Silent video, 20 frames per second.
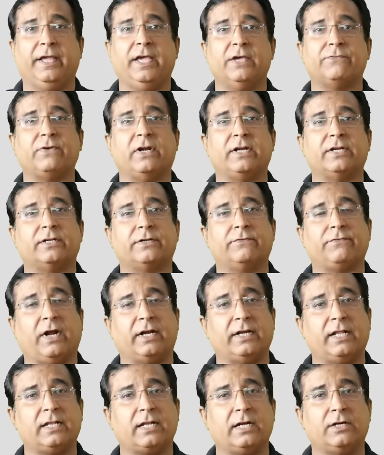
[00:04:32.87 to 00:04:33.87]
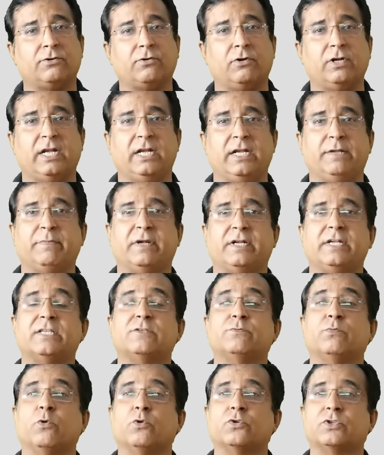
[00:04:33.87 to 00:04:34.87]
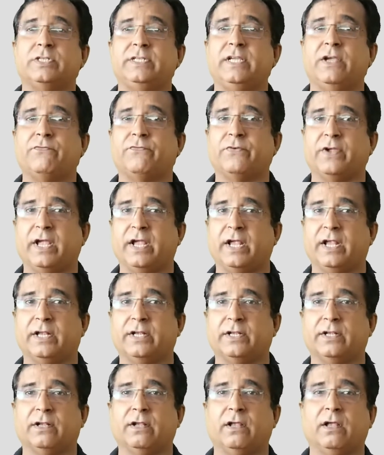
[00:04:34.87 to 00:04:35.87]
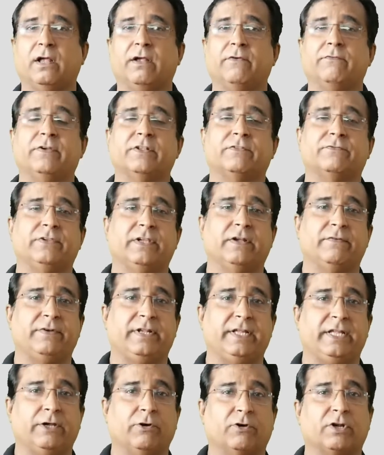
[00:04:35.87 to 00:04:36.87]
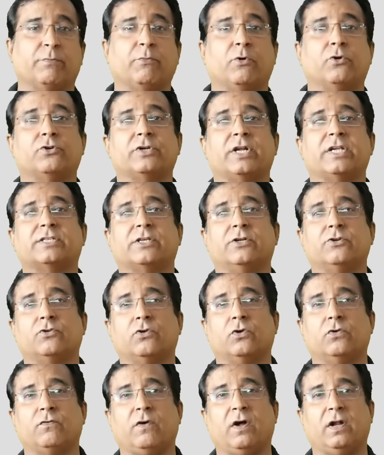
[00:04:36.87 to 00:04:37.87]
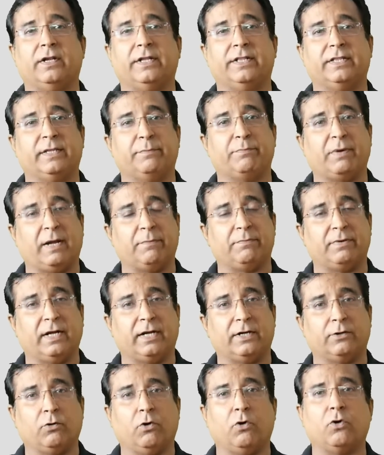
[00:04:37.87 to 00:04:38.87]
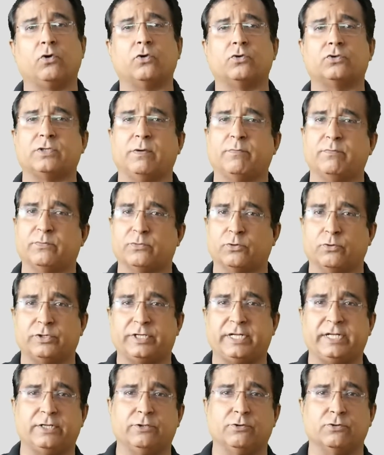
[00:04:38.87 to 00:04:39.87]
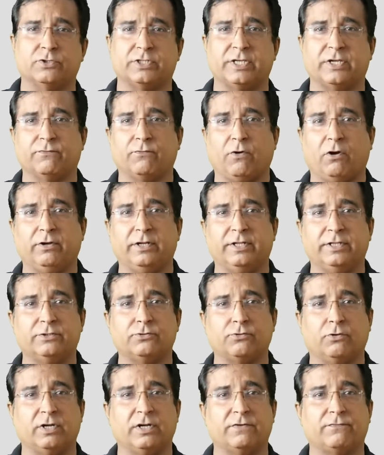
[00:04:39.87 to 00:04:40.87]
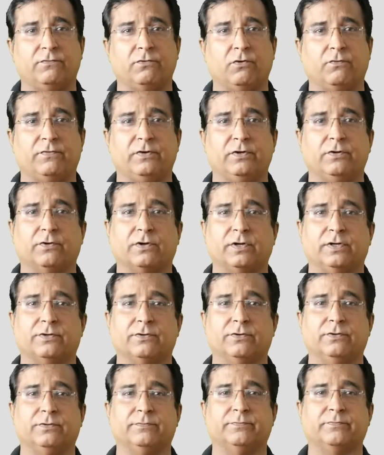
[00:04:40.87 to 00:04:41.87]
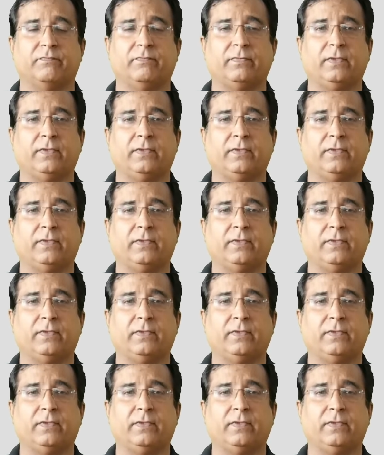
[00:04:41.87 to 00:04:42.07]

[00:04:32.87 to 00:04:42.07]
Here, final control element is mostly a fan with VFD or a motorized control valve in the pipeline or some rotary dosing valve in solid flow control.